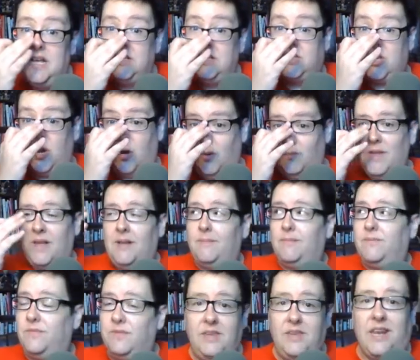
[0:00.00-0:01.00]
So,
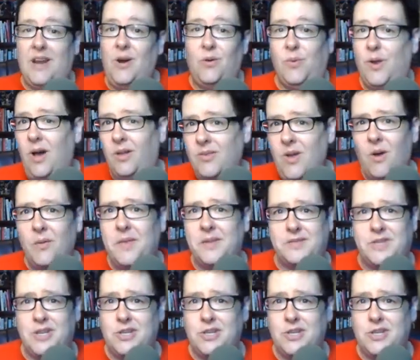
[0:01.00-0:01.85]
we all know this.